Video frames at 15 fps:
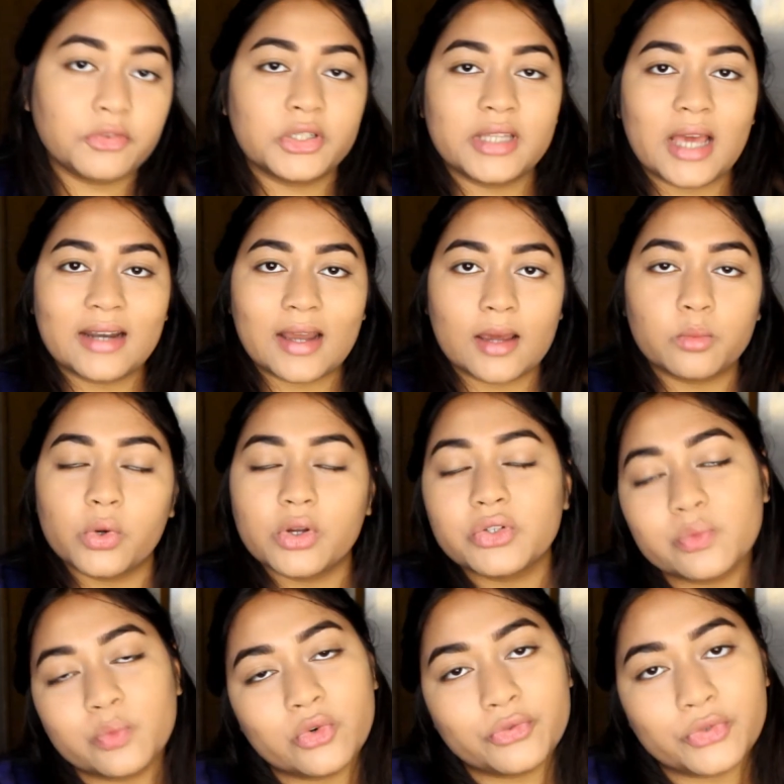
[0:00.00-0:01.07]
that, I'm going
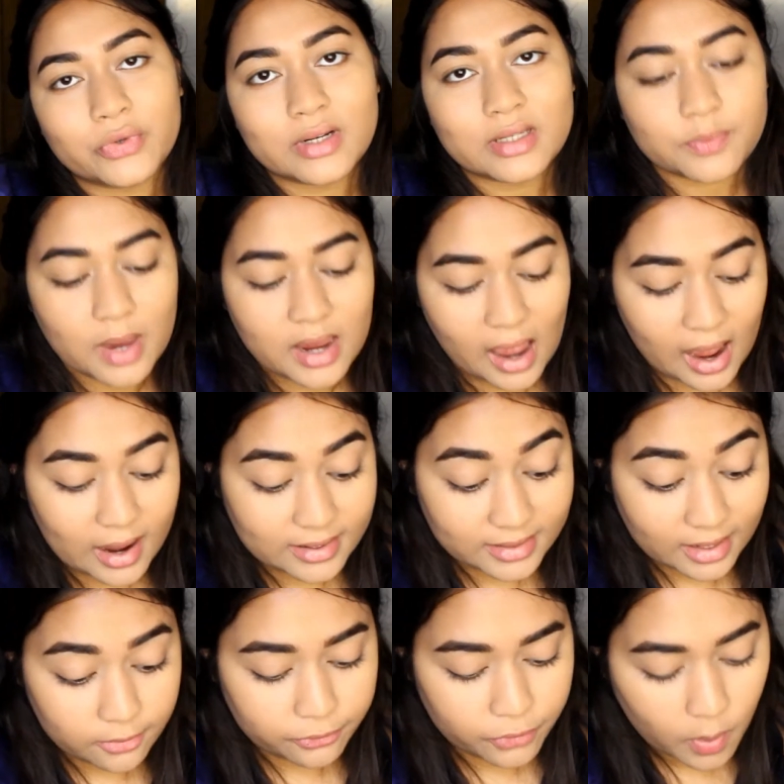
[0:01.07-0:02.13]
to move towards my eyes,
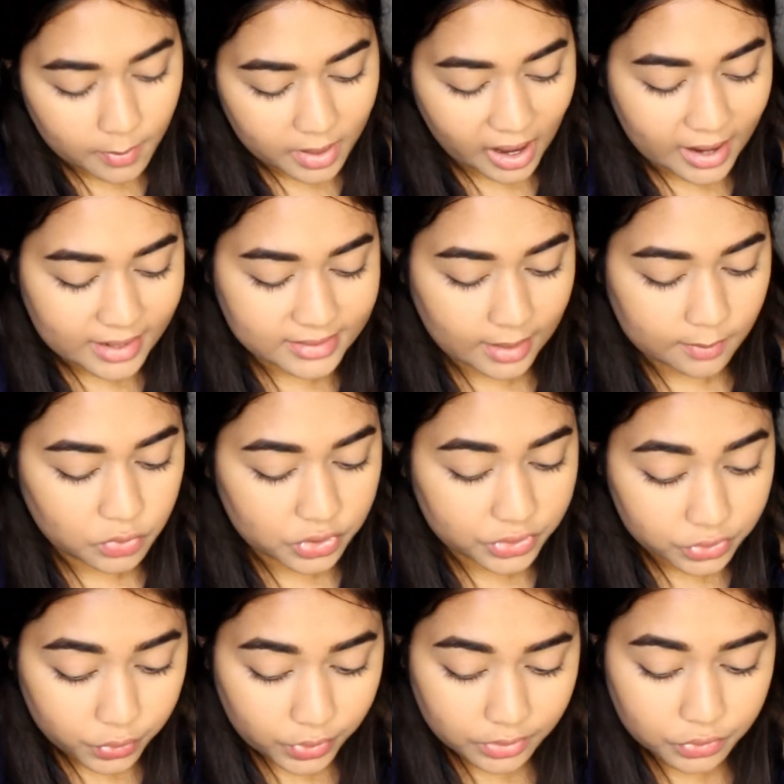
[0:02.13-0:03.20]
and for my eyes I'm
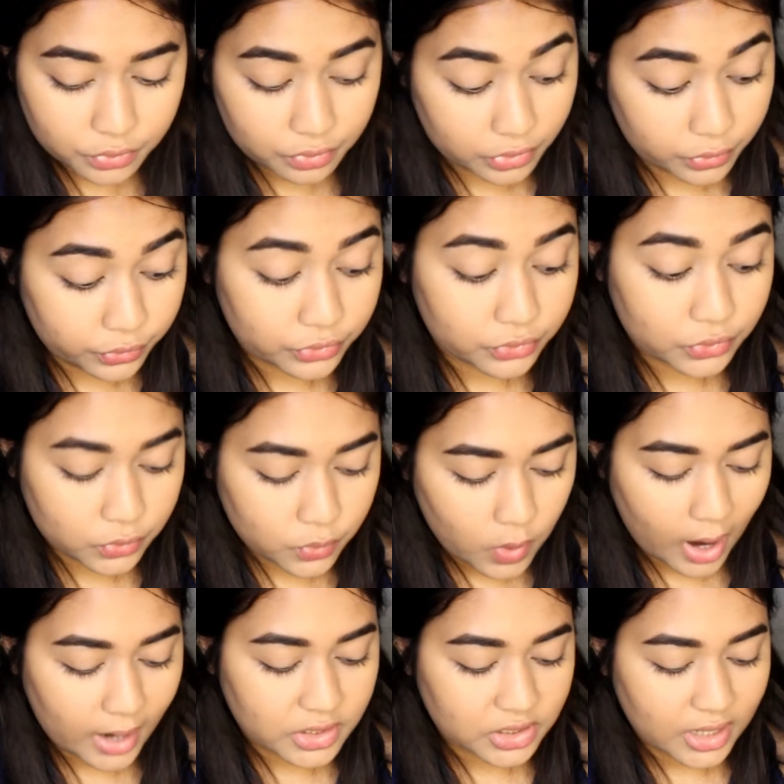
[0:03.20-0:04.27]
just going to use two
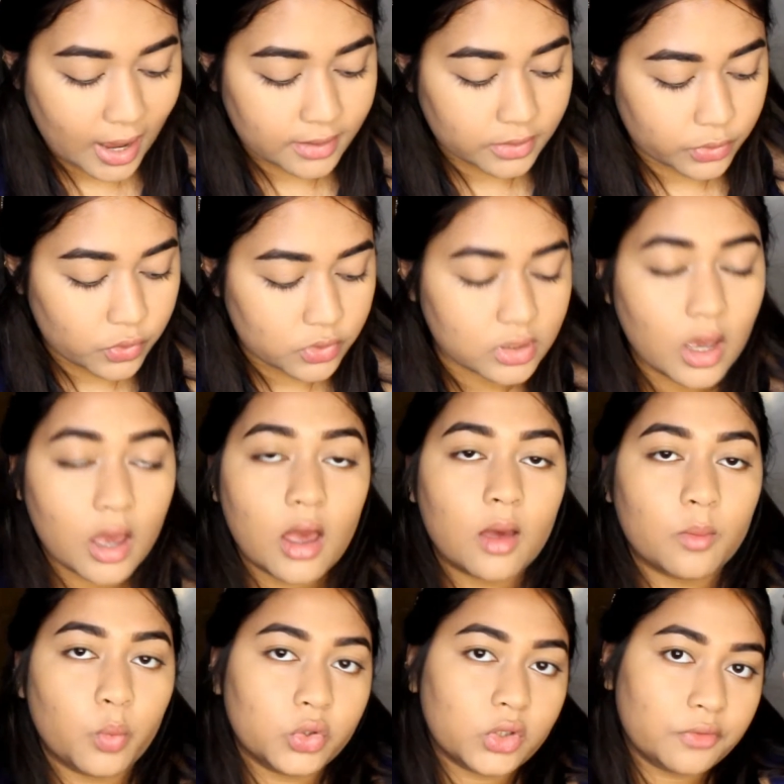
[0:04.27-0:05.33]
eyeshadows.
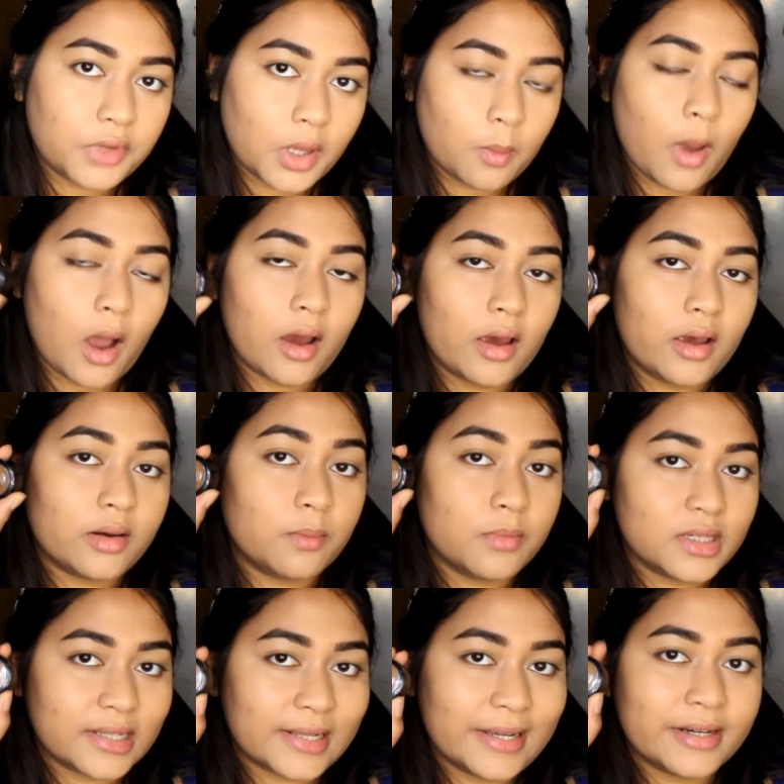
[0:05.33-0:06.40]
Both of them are
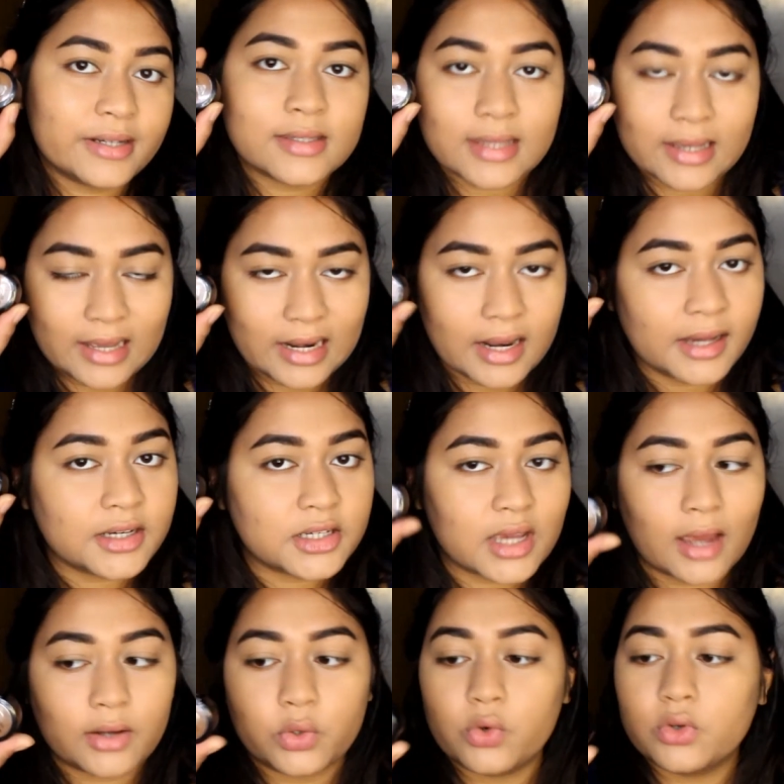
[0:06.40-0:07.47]
Miss Claire single
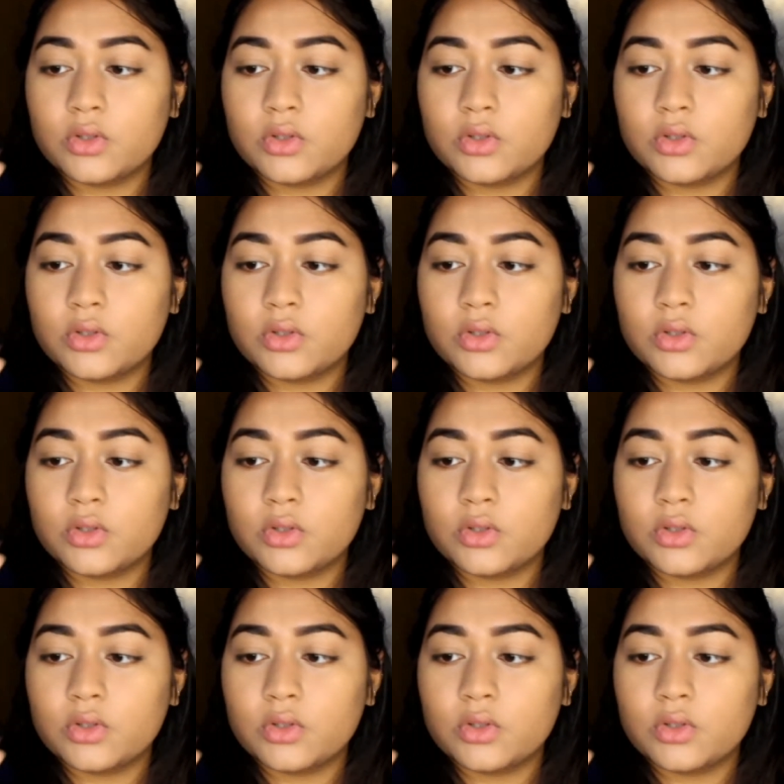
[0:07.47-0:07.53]
eyeshadows.